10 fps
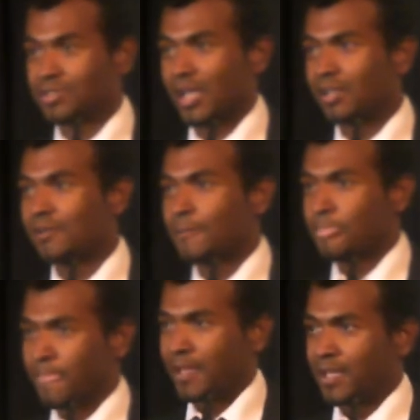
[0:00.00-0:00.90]
And
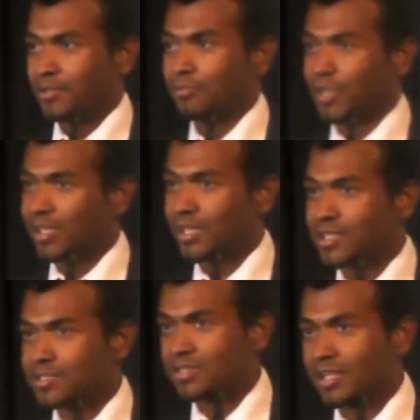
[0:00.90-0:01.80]
it really
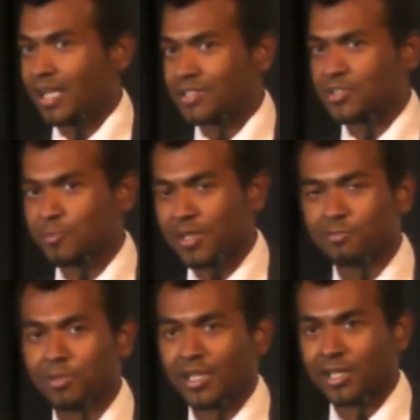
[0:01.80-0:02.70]
is
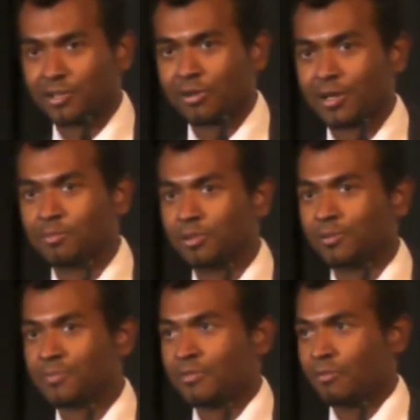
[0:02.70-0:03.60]
unspeakable and
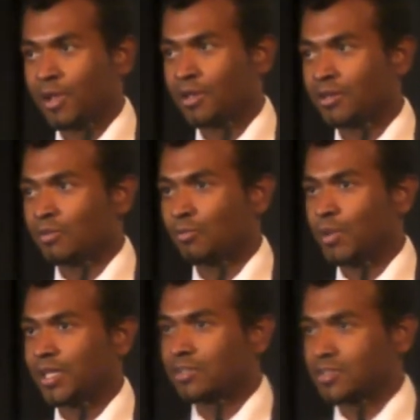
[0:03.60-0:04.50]
incredible when
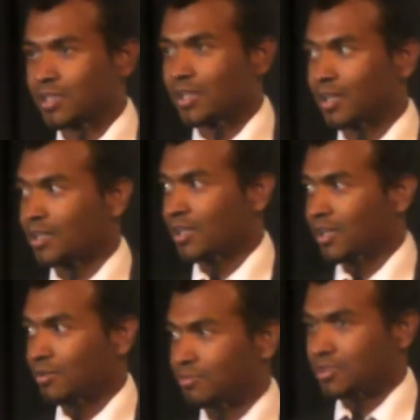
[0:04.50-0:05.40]
we consider,
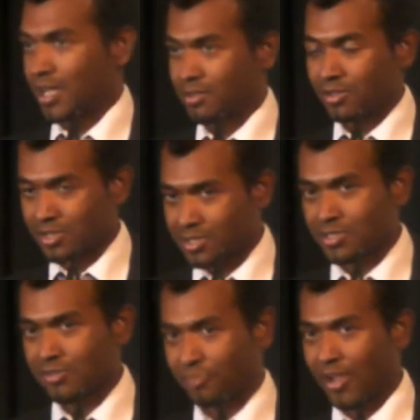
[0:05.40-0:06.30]
not just
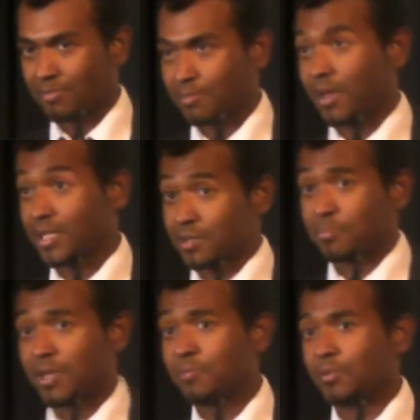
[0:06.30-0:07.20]
as a family, but as a
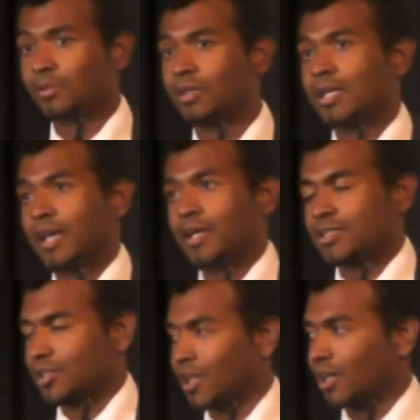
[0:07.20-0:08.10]
people and
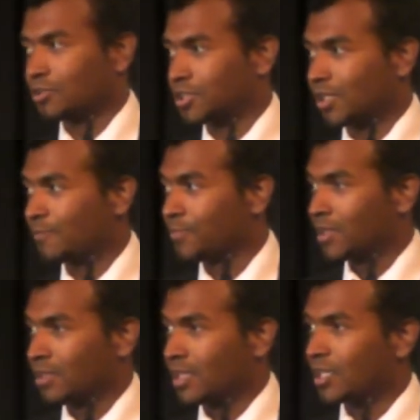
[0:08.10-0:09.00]
as a culture,
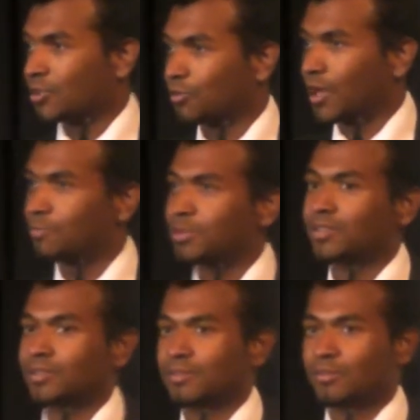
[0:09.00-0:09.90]
the
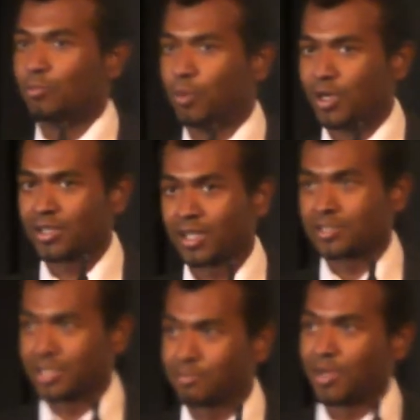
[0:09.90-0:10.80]
incredible work that
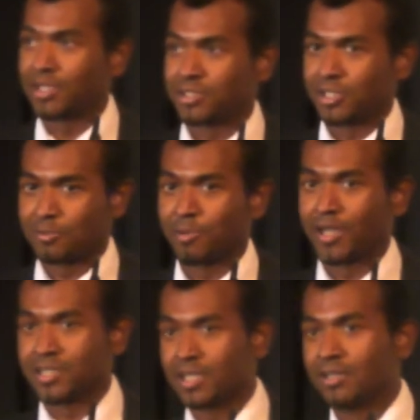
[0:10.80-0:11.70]
Chittama and
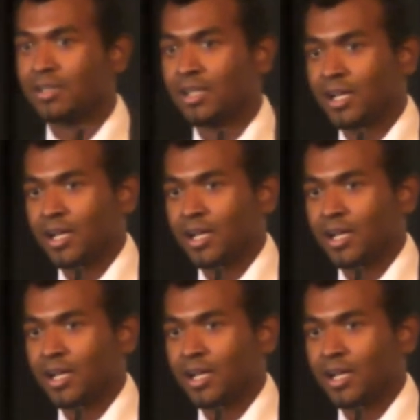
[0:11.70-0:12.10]
Chittapa did